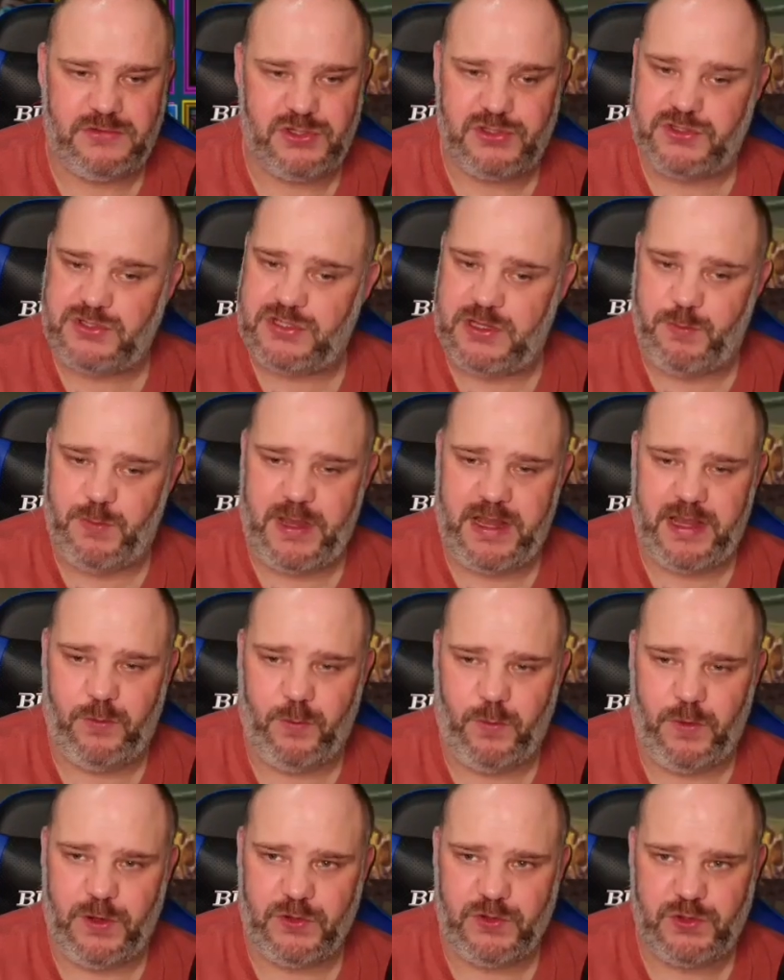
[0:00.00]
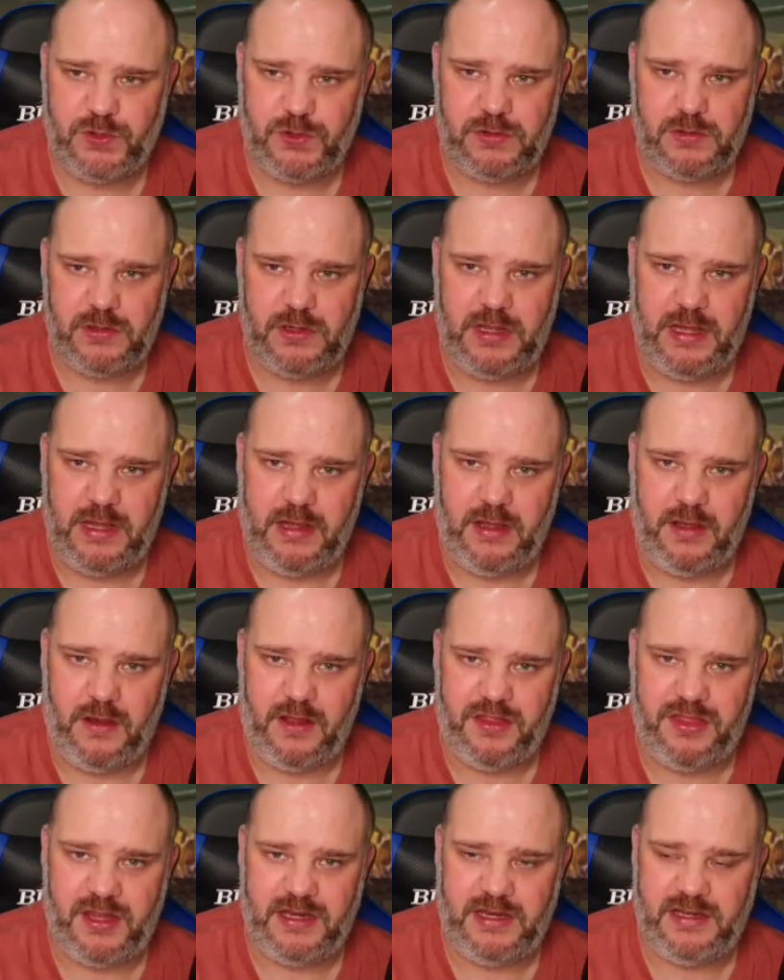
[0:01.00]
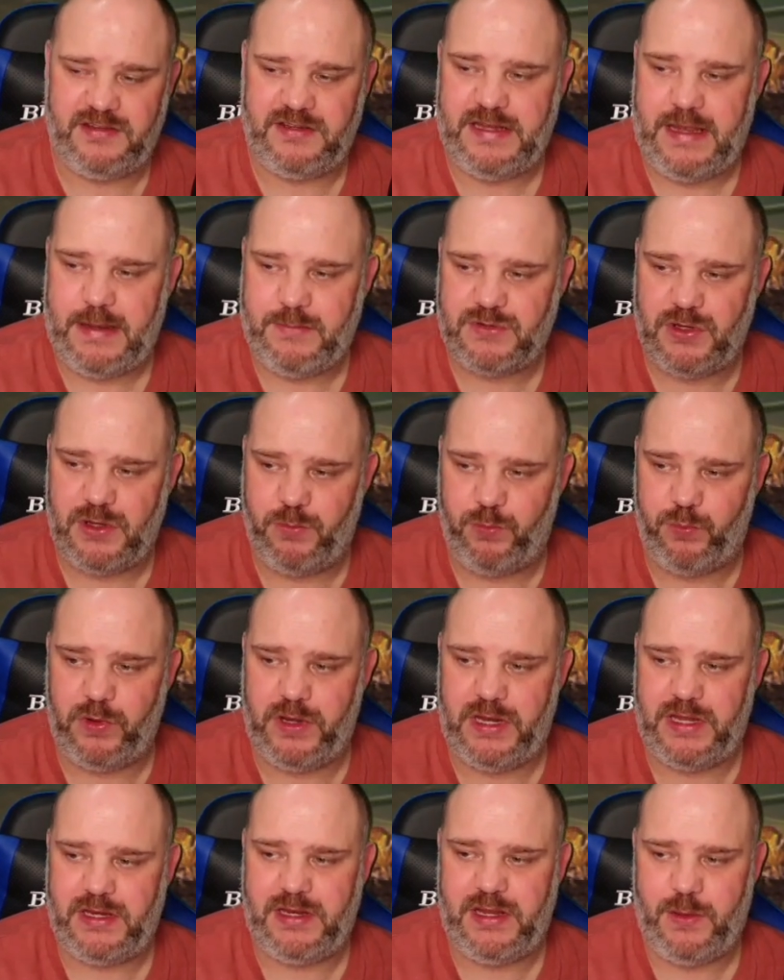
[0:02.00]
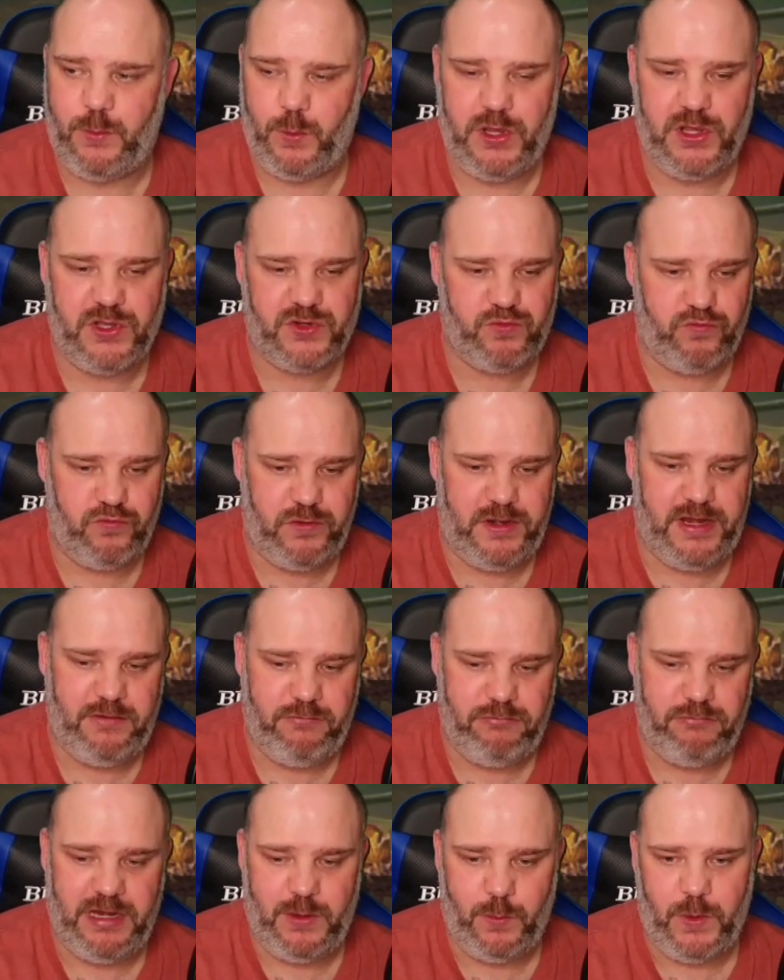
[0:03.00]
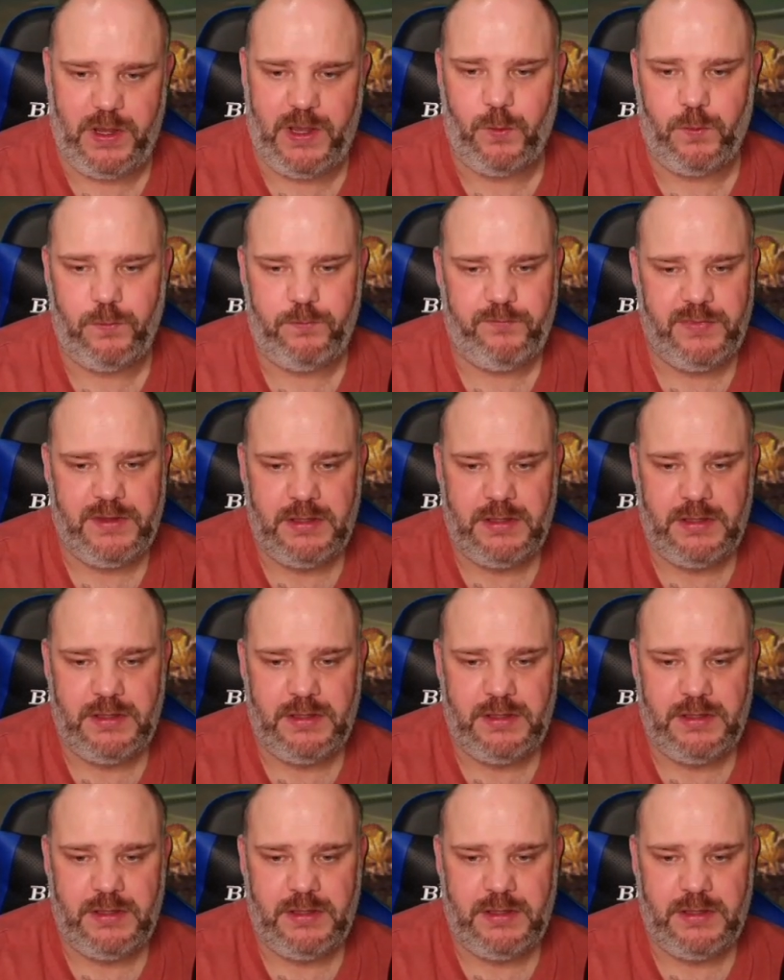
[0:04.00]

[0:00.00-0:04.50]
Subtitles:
just sit back and watch. I think this is absolutely brilliant. It works really, really well,